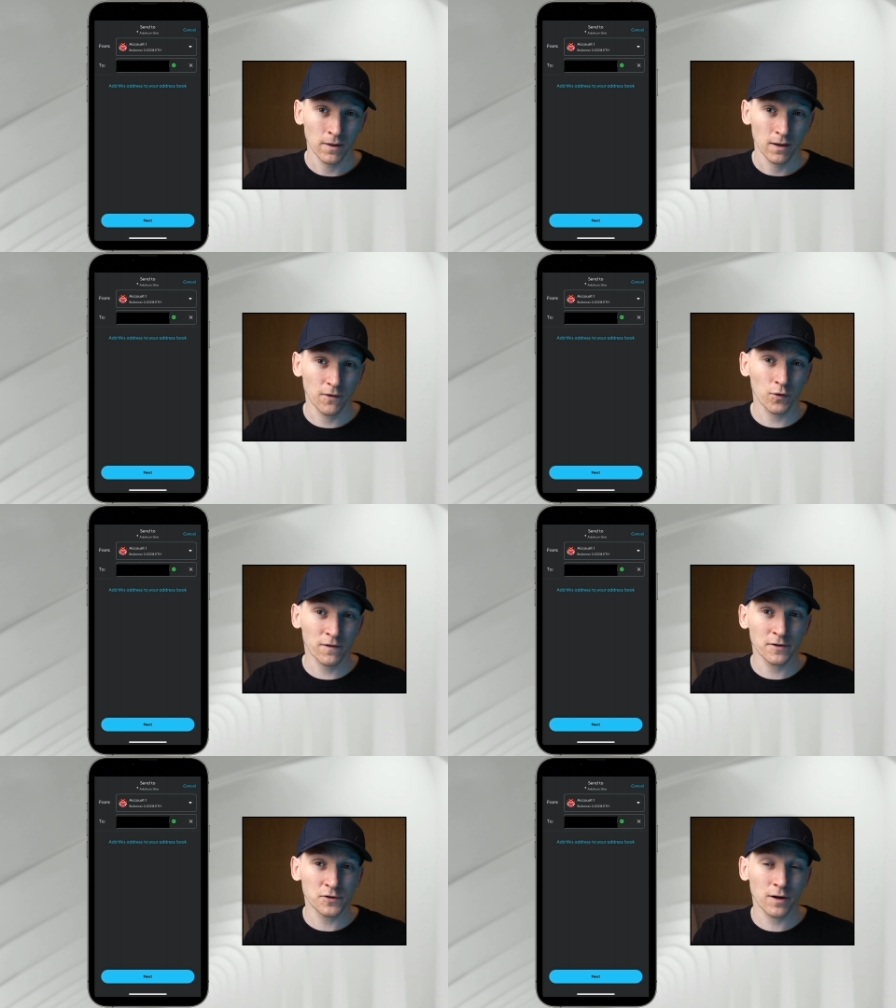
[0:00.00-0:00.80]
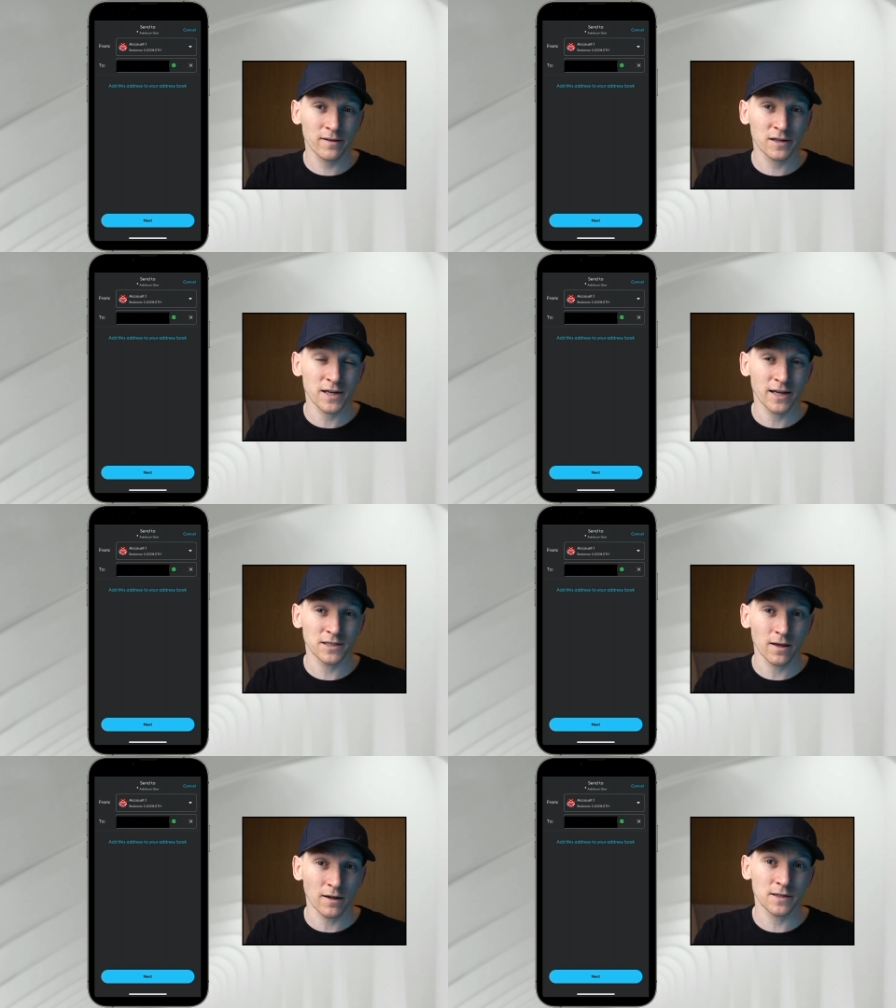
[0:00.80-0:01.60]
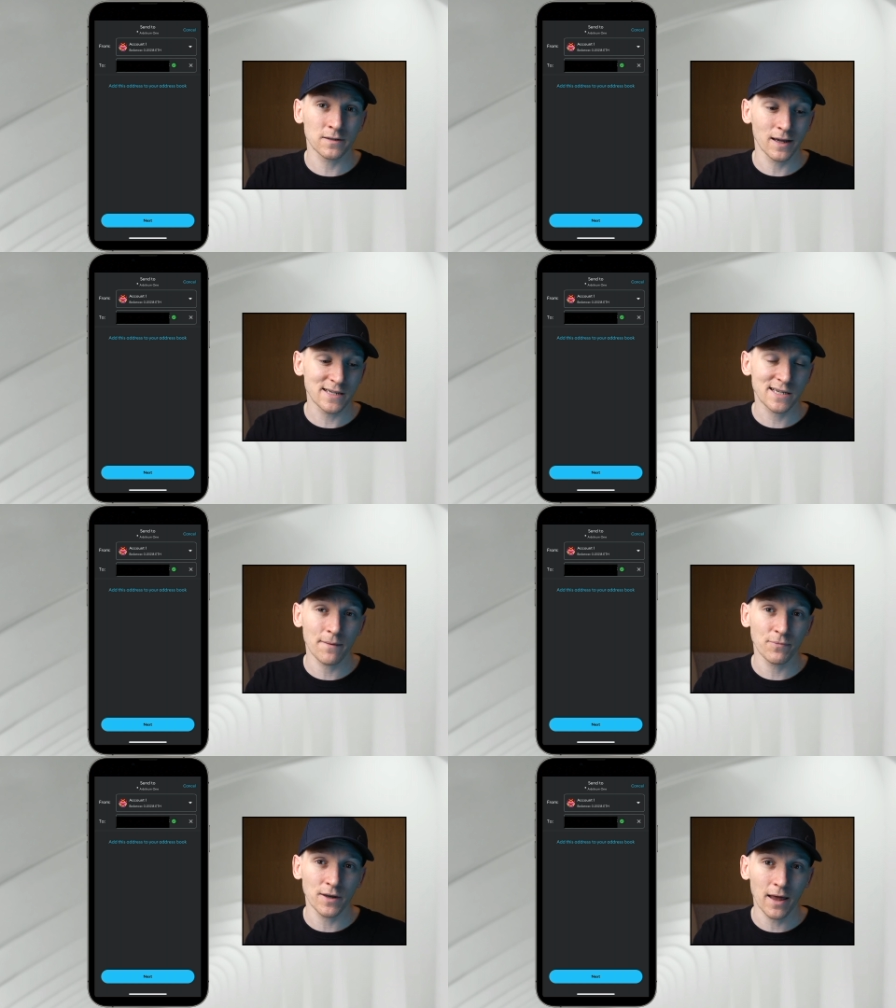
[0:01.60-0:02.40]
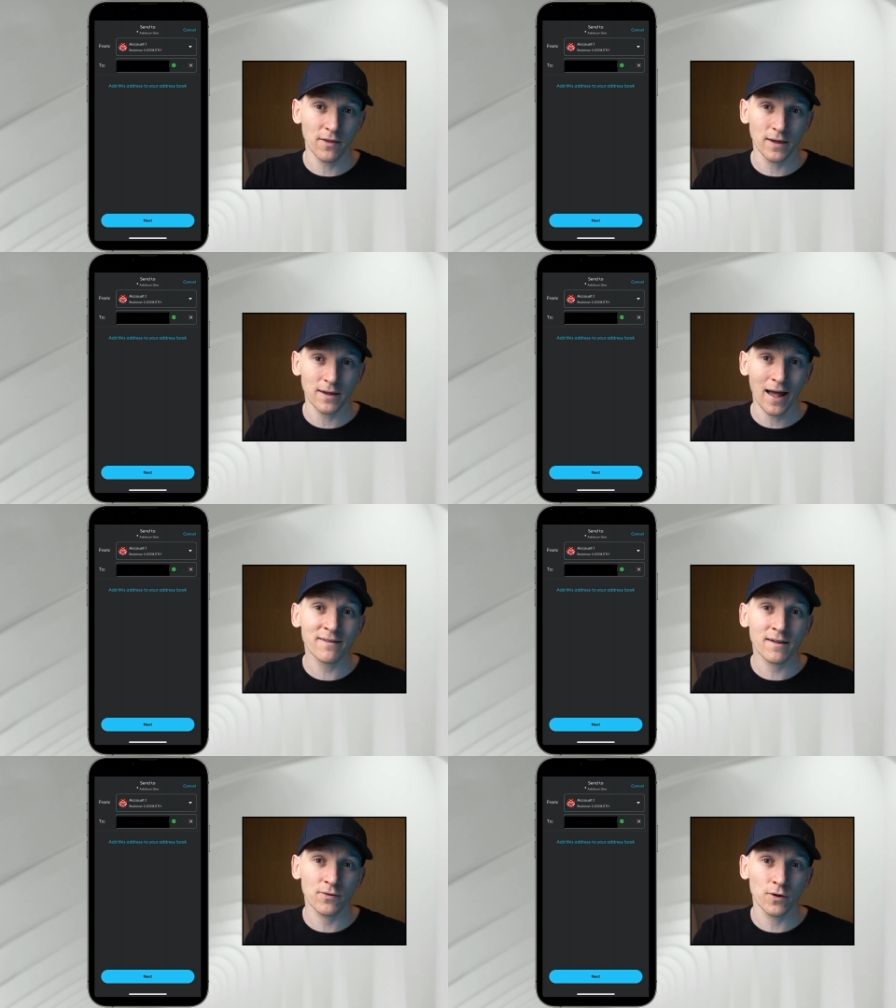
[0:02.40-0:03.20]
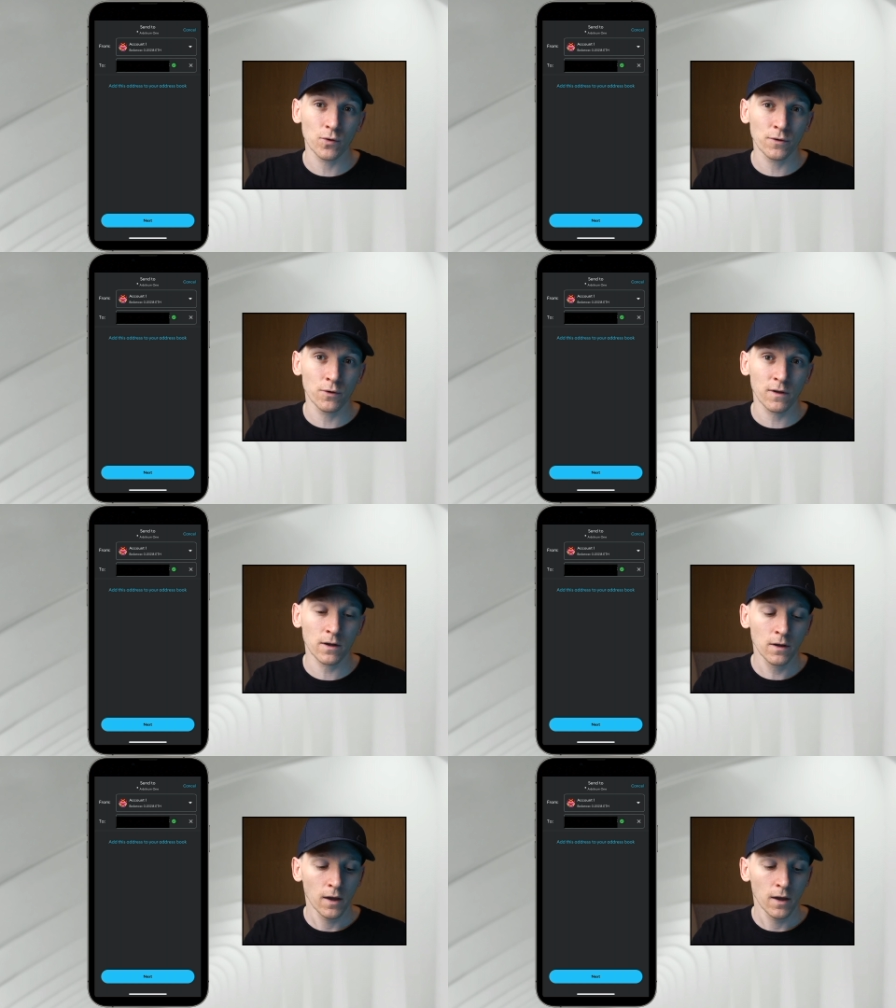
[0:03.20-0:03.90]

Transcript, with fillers: If your centralized exchange doesn't accept the, the asset that you're using,